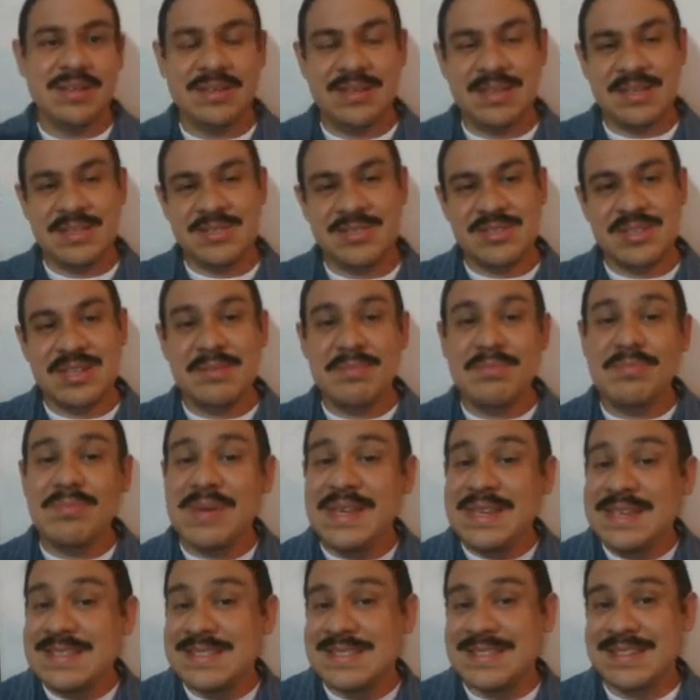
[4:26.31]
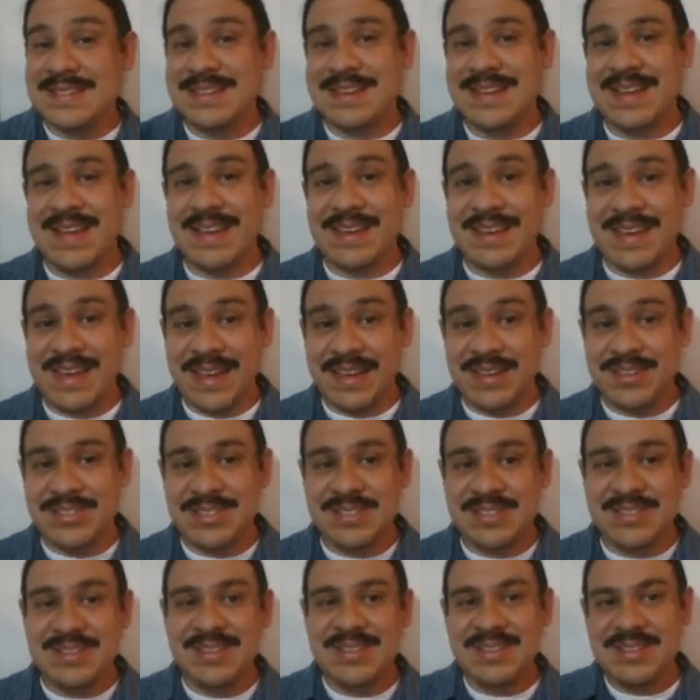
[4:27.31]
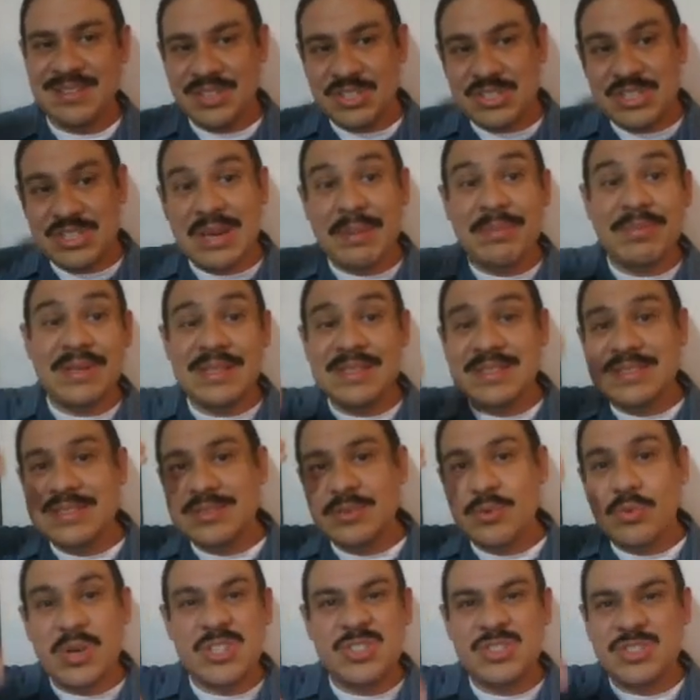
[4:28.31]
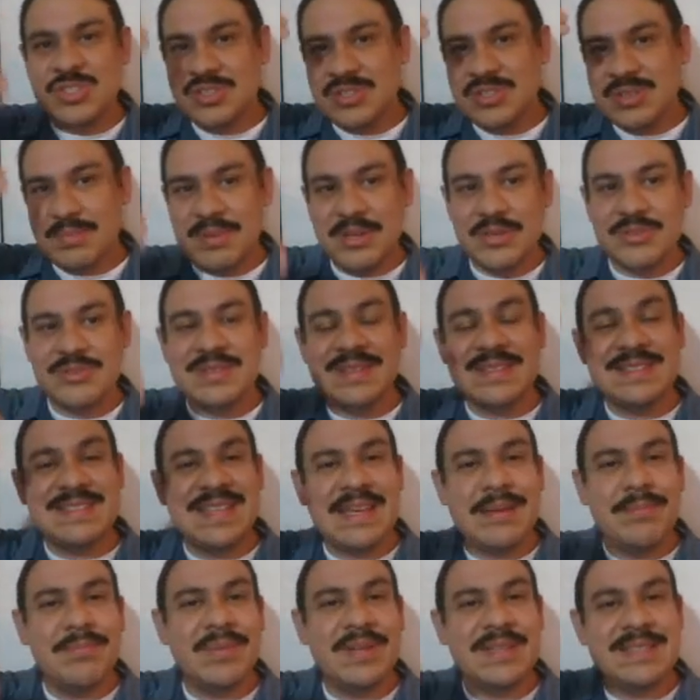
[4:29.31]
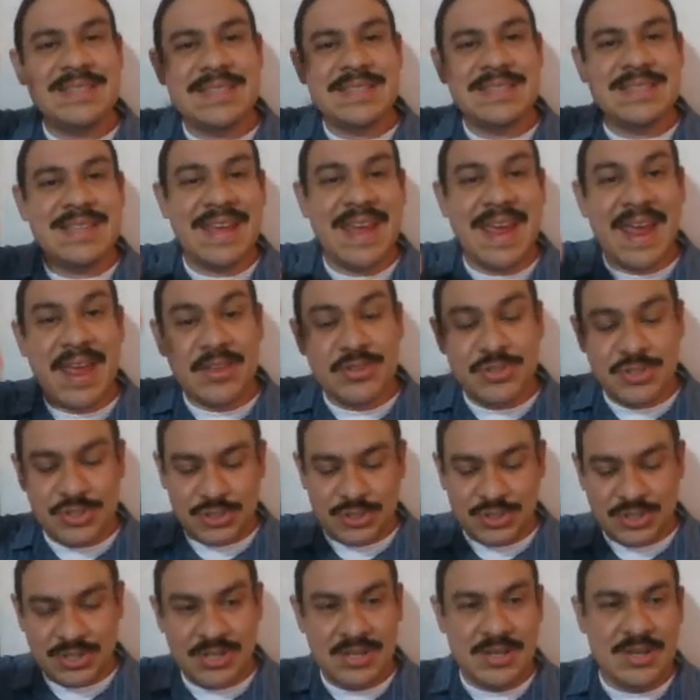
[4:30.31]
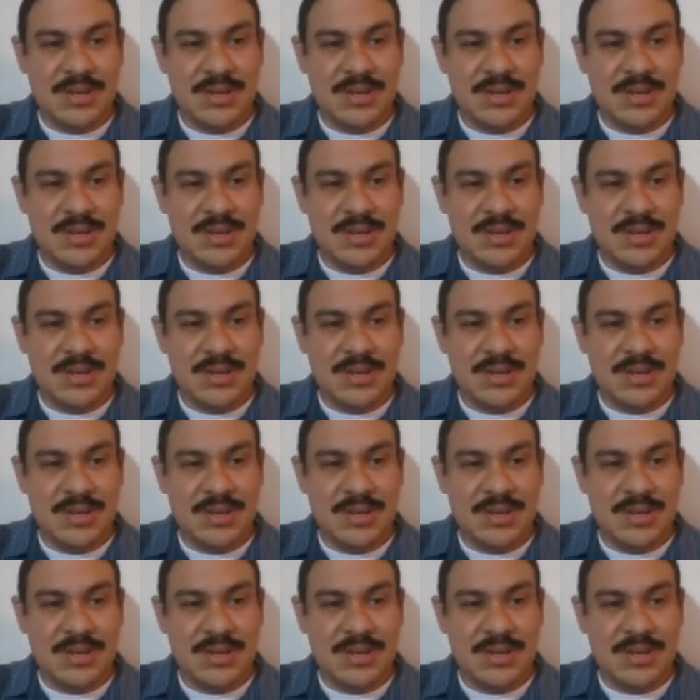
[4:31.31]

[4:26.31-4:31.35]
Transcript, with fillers: Yesterday, pizza I ate. The Japanese question appears in the same place as the answer,